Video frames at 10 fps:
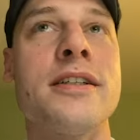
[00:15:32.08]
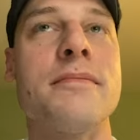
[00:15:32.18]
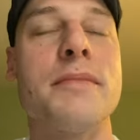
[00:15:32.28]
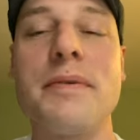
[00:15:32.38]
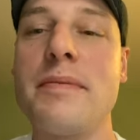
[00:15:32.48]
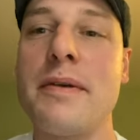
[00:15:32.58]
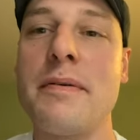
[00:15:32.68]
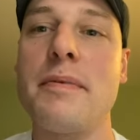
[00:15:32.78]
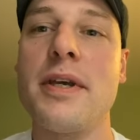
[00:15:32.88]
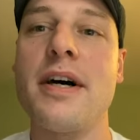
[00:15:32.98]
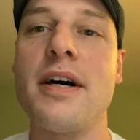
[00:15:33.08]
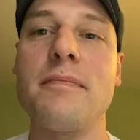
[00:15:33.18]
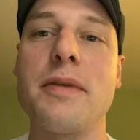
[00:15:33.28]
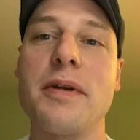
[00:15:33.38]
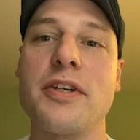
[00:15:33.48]
Maybe
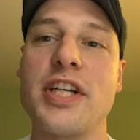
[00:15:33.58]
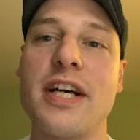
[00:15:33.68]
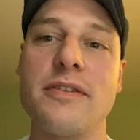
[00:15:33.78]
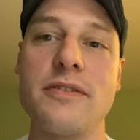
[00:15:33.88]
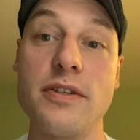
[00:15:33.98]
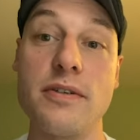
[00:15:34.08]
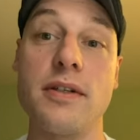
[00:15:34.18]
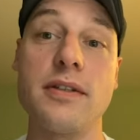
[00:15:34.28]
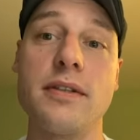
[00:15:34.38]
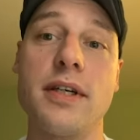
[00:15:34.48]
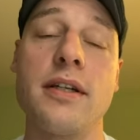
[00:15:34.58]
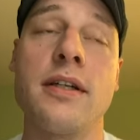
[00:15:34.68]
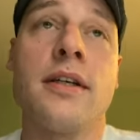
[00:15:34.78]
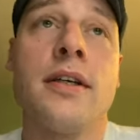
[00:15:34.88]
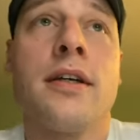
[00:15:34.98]
Bbr Chicago 2, I'll do
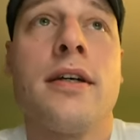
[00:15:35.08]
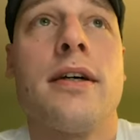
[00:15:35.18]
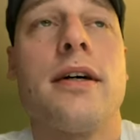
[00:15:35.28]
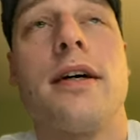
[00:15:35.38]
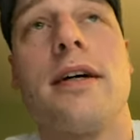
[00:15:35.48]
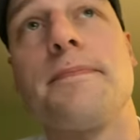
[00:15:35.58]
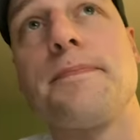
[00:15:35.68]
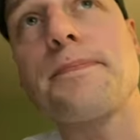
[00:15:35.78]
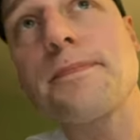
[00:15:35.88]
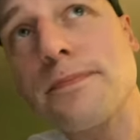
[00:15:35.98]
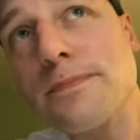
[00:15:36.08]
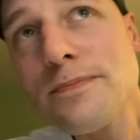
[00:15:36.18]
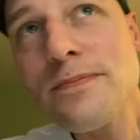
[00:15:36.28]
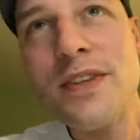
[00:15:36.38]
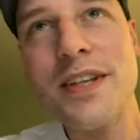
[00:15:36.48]

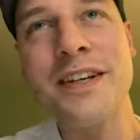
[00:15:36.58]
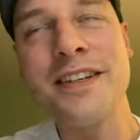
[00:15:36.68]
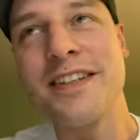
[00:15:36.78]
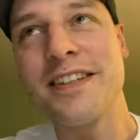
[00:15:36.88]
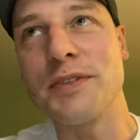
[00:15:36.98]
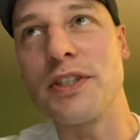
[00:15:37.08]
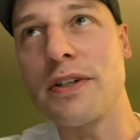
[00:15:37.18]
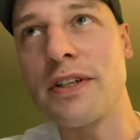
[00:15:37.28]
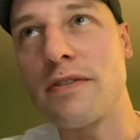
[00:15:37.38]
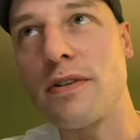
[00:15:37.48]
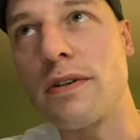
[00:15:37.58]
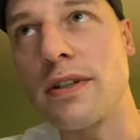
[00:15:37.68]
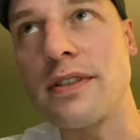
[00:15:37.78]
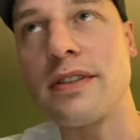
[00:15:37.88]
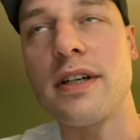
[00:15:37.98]
that. I'm joking, of
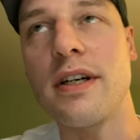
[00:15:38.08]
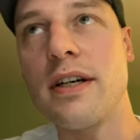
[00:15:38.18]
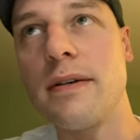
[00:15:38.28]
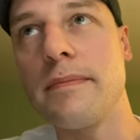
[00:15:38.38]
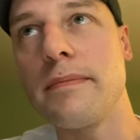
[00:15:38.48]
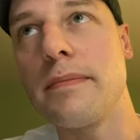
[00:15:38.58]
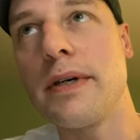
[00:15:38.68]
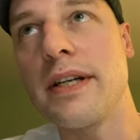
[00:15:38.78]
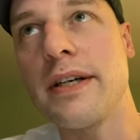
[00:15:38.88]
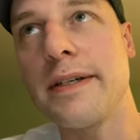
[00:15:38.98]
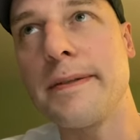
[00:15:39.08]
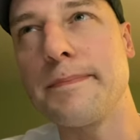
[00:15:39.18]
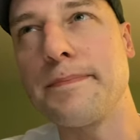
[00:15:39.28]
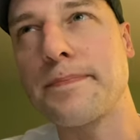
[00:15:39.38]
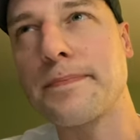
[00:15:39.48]
course.
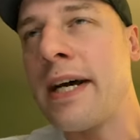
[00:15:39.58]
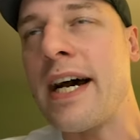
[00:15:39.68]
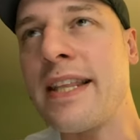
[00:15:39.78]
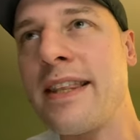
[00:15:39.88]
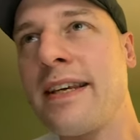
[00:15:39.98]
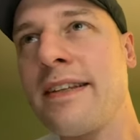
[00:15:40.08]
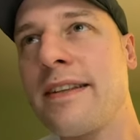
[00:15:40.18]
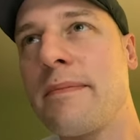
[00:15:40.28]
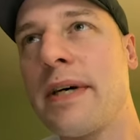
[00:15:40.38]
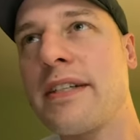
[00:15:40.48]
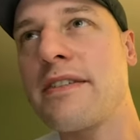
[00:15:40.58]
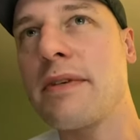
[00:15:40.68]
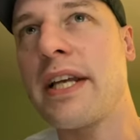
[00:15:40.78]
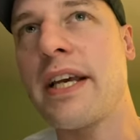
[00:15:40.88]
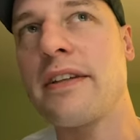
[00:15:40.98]
I think the best
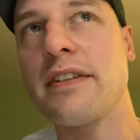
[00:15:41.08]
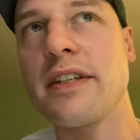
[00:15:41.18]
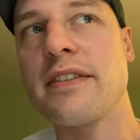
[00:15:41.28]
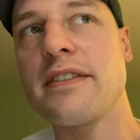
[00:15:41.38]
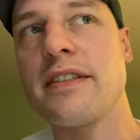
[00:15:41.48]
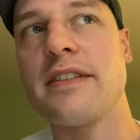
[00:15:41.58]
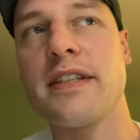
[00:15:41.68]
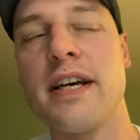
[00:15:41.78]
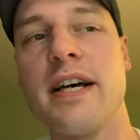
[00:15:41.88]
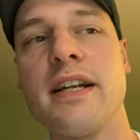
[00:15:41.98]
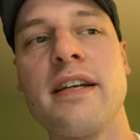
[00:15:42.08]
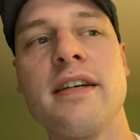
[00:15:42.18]
way to handle this is that